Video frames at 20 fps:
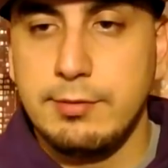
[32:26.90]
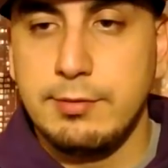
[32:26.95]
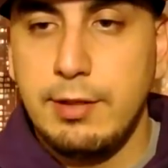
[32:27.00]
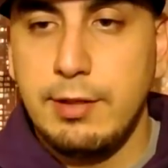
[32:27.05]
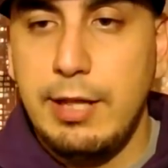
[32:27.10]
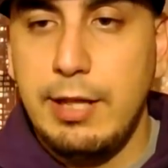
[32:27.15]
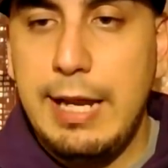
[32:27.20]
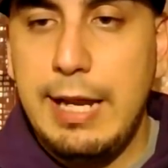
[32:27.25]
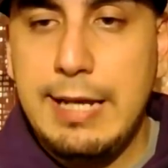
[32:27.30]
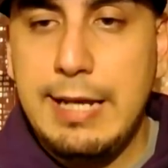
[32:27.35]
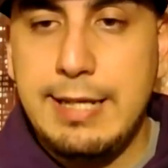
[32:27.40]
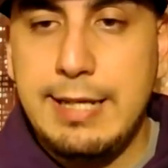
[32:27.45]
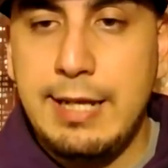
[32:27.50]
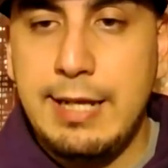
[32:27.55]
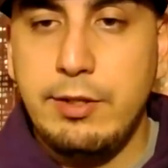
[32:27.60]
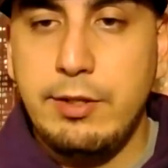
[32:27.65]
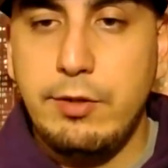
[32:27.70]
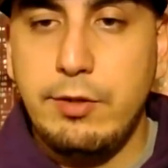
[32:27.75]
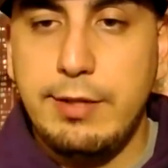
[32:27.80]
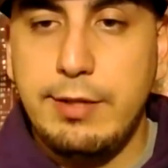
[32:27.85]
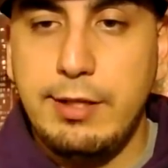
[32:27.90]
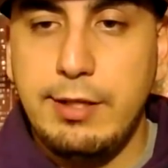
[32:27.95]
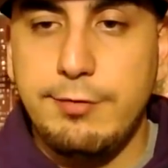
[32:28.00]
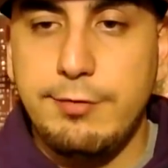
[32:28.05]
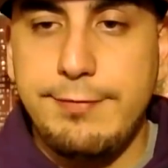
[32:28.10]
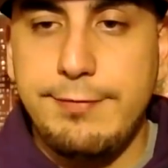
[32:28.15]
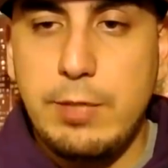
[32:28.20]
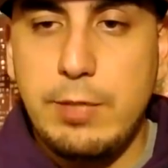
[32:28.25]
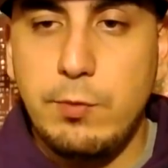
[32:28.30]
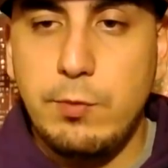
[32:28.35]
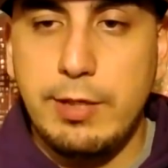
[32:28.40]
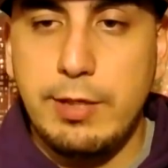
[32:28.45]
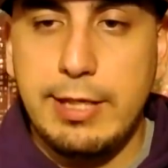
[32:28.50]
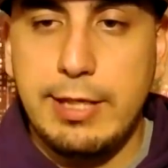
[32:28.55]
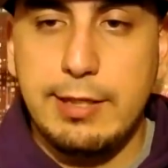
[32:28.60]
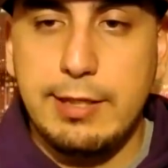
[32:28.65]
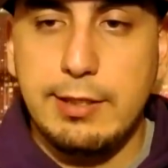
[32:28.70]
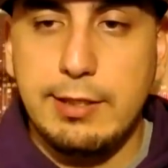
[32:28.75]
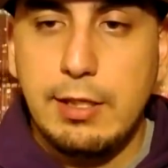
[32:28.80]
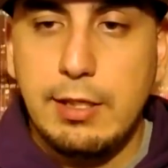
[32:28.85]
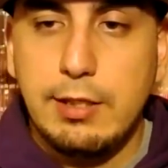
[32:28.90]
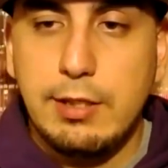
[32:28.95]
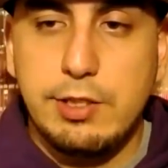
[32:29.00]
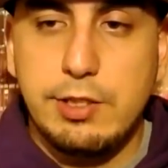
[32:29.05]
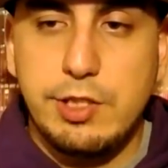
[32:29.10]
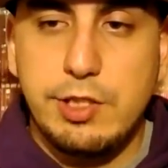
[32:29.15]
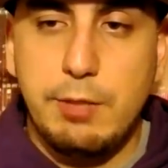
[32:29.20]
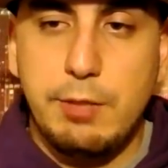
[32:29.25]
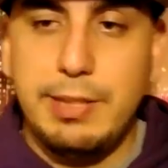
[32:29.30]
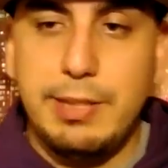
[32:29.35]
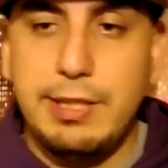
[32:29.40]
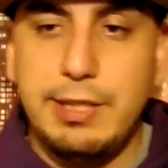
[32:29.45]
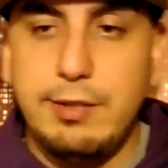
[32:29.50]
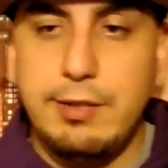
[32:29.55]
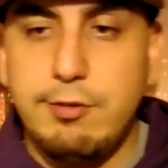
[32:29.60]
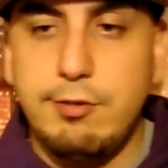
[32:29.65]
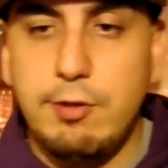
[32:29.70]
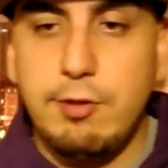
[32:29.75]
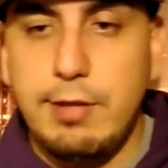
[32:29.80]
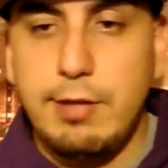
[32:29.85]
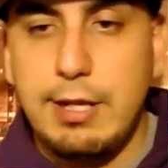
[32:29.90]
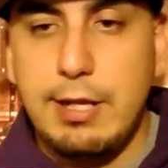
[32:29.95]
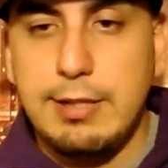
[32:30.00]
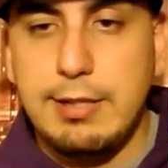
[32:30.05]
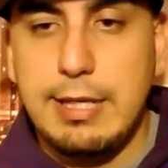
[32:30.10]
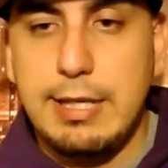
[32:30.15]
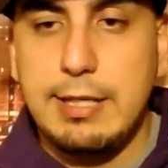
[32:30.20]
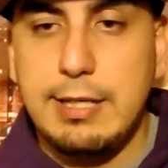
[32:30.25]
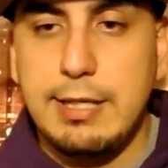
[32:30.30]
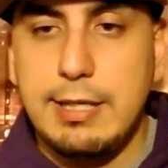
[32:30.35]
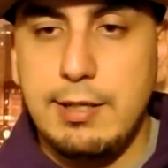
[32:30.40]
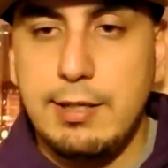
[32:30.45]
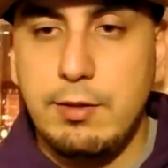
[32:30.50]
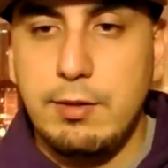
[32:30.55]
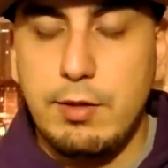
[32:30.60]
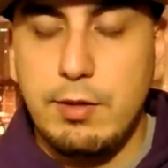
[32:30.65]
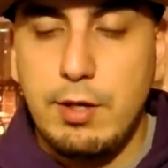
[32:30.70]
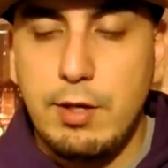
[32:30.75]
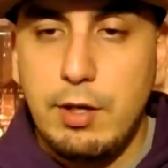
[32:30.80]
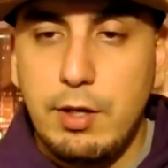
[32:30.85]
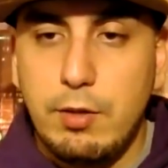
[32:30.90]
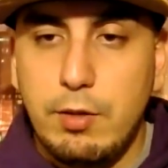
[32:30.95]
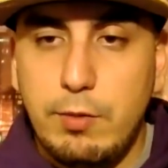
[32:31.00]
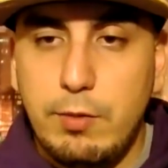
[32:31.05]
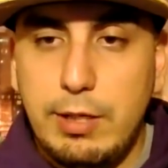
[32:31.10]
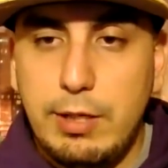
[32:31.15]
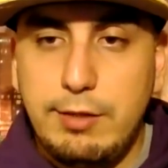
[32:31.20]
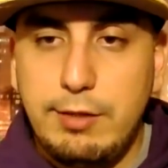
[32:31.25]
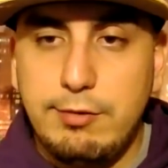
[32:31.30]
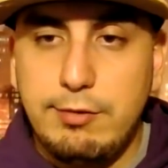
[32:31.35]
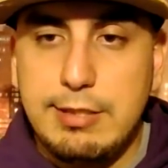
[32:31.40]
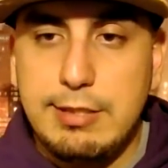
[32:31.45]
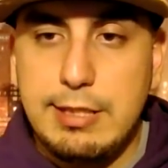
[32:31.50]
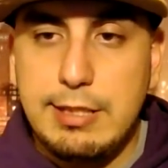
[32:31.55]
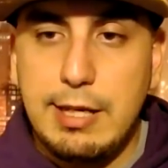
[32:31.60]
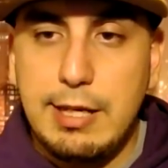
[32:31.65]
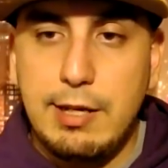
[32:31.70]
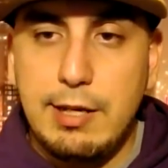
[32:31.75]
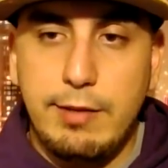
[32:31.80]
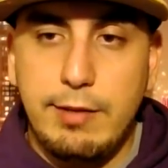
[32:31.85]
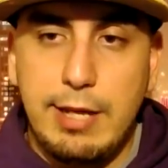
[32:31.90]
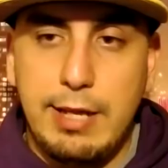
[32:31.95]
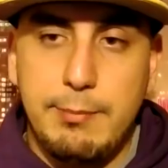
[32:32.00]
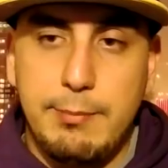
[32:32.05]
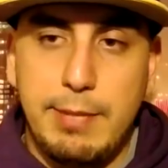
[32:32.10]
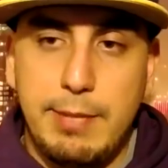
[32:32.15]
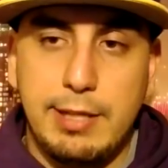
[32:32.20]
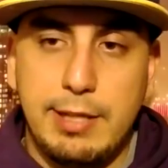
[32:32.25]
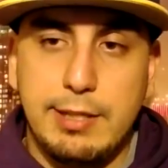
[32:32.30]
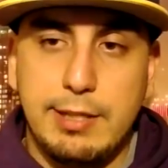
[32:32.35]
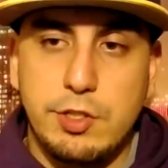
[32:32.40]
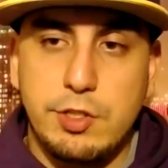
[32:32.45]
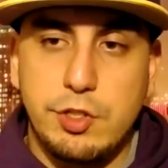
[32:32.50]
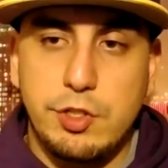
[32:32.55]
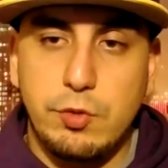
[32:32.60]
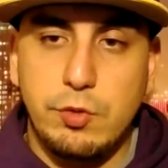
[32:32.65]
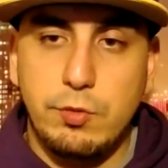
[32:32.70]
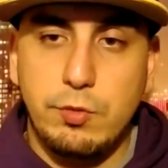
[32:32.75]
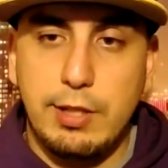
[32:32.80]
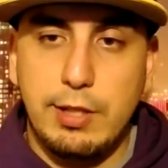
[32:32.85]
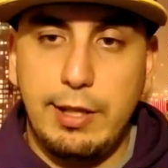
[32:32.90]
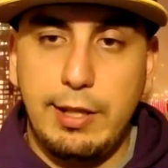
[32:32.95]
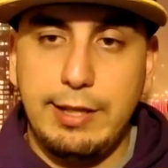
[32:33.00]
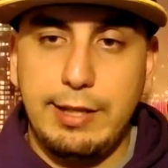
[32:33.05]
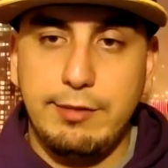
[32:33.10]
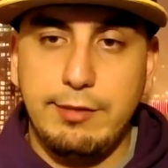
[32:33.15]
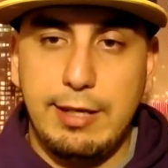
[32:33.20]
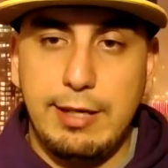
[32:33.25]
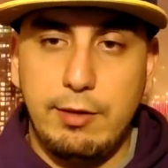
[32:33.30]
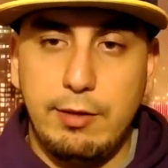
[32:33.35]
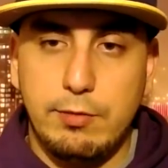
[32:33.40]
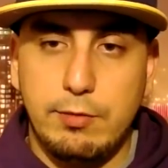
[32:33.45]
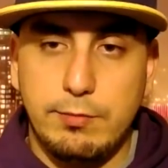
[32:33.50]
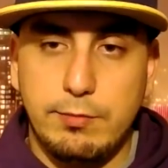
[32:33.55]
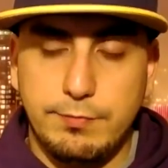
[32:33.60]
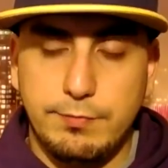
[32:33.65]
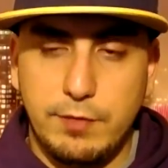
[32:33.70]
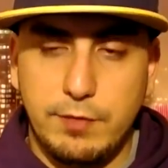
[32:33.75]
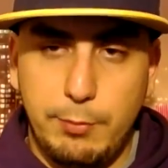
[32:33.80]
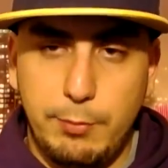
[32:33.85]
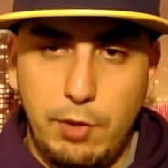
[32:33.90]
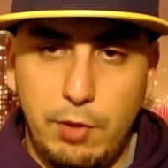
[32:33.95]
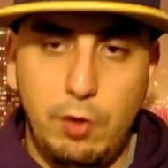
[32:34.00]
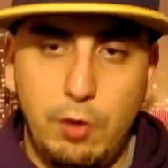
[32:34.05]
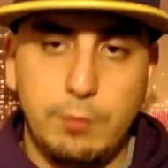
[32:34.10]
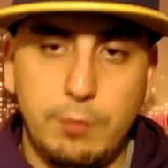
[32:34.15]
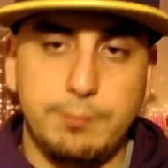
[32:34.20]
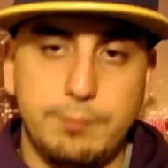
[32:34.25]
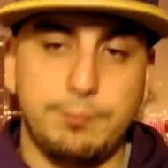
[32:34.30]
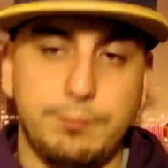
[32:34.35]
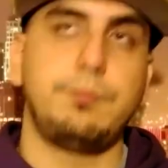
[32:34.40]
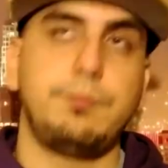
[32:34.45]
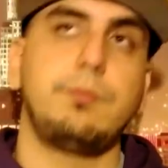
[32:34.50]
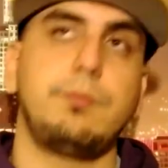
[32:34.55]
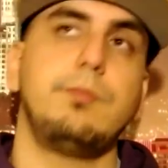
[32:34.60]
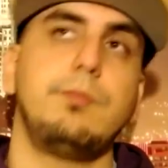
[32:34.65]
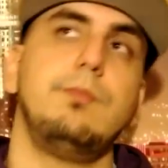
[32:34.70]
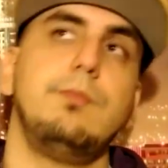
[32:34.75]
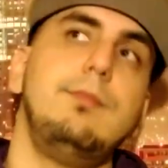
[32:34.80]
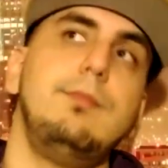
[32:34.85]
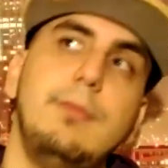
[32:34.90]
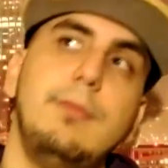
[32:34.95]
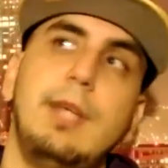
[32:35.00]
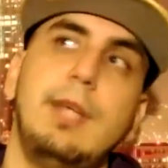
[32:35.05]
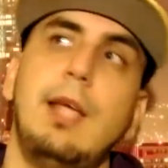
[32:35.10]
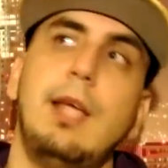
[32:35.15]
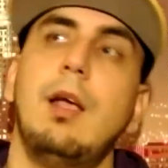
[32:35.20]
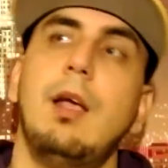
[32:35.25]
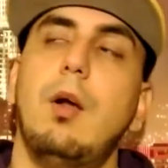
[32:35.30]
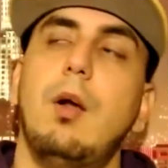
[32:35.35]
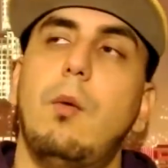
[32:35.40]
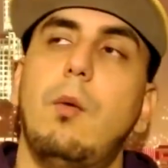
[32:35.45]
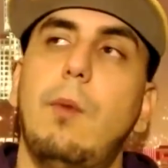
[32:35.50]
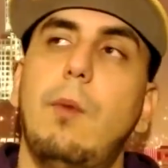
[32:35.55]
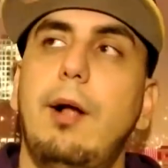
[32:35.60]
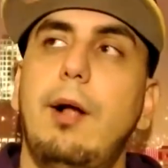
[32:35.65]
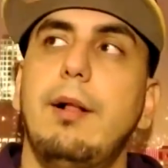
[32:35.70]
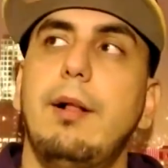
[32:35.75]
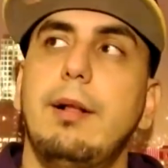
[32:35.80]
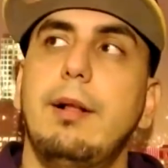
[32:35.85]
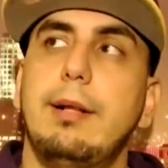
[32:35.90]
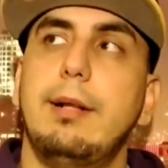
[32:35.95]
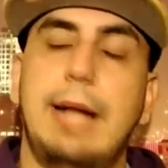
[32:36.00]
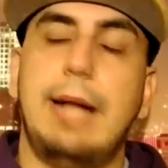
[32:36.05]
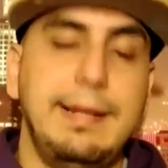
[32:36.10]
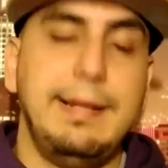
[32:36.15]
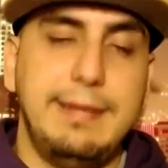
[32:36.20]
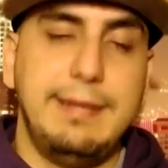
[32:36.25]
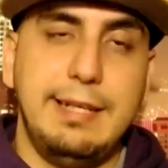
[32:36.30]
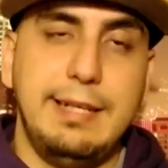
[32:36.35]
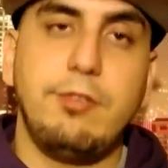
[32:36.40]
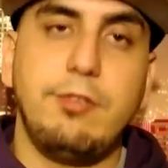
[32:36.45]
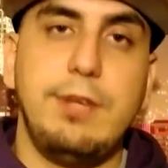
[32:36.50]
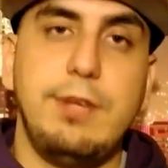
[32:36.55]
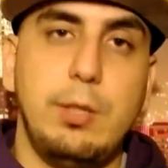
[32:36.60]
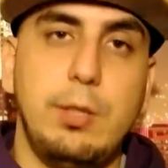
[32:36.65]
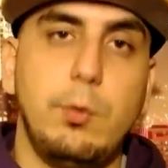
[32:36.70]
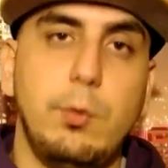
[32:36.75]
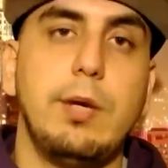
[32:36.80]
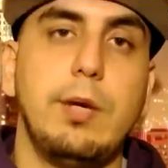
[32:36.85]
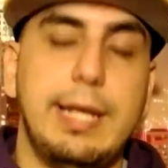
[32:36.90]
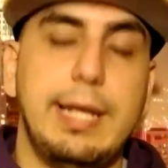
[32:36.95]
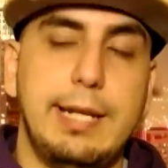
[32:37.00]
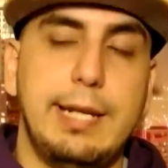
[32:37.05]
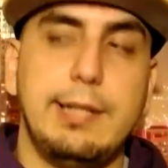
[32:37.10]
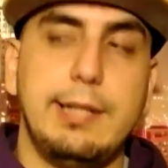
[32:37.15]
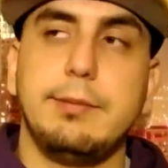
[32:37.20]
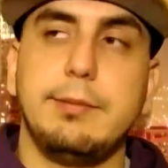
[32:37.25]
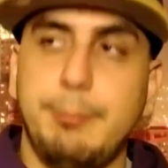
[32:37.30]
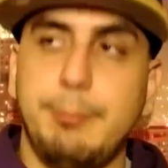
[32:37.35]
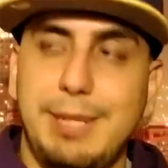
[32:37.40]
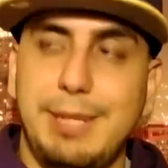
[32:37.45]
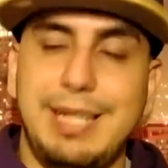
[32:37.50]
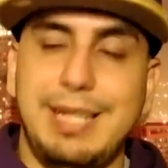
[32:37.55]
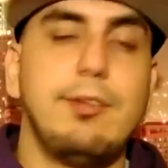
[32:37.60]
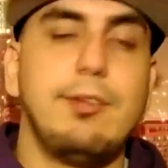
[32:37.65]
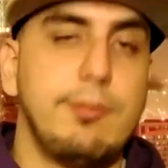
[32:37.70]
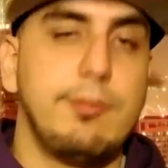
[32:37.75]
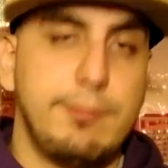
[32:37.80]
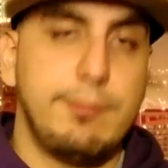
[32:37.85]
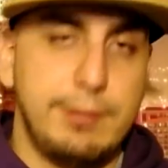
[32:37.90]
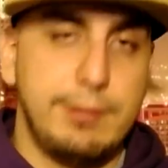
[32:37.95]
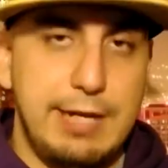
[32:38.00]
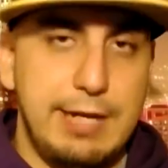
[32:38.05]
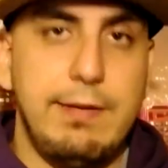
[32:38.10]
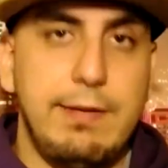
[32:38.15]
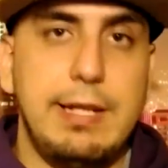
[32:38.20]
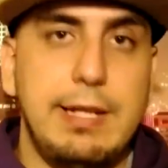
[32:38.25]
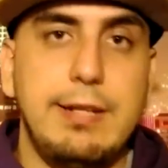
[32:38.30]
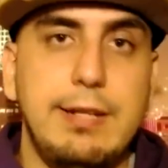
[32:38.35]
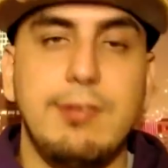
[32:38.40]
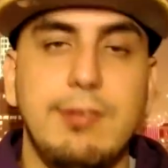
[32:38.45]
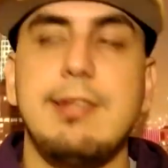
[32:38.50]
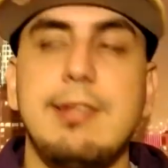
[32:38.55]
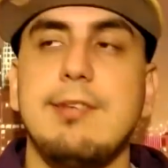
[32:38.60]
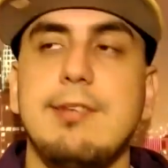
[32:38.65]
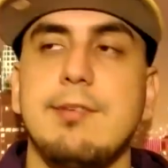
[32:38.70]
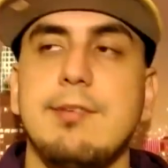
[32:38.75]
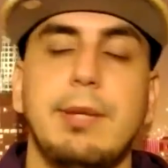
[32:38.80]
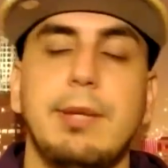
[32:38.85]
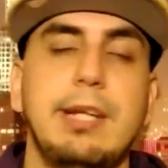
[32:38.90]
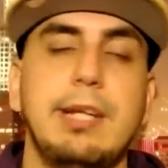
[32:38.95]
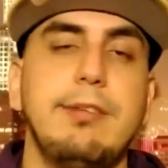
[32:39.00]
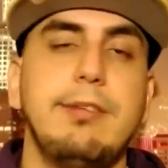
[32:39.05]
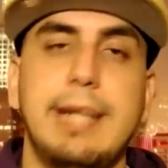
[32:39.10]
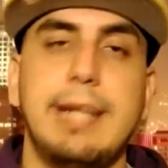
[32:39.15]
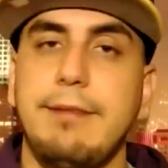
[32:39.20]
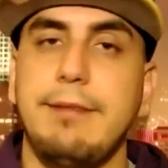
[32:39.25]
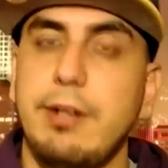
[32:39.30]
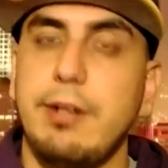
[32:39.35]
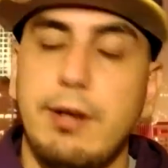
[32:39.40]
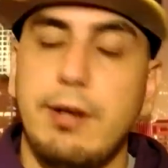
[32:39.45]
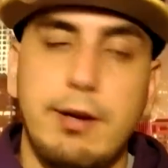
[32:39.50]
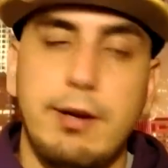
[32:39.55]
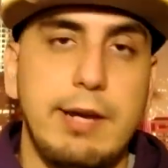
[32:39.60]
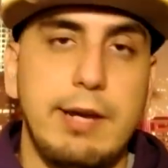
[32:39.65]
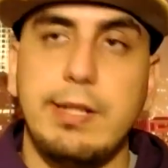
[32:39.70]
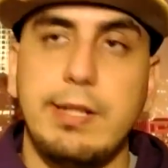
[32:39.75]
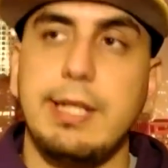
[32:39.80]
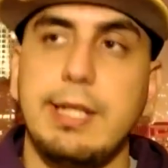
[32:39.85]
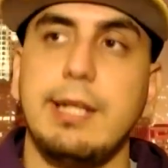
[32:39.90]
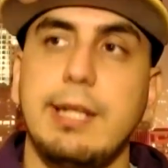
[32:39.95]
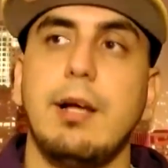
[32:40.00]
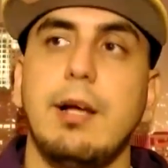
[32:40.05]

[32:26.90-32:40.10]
Hey, Dan, do you think Svi will get to share minutes so that they can really see how that man can shoot the lights out the ball? Well, I think Svi will get minutes definitely this season, but he's going to have to earn everything.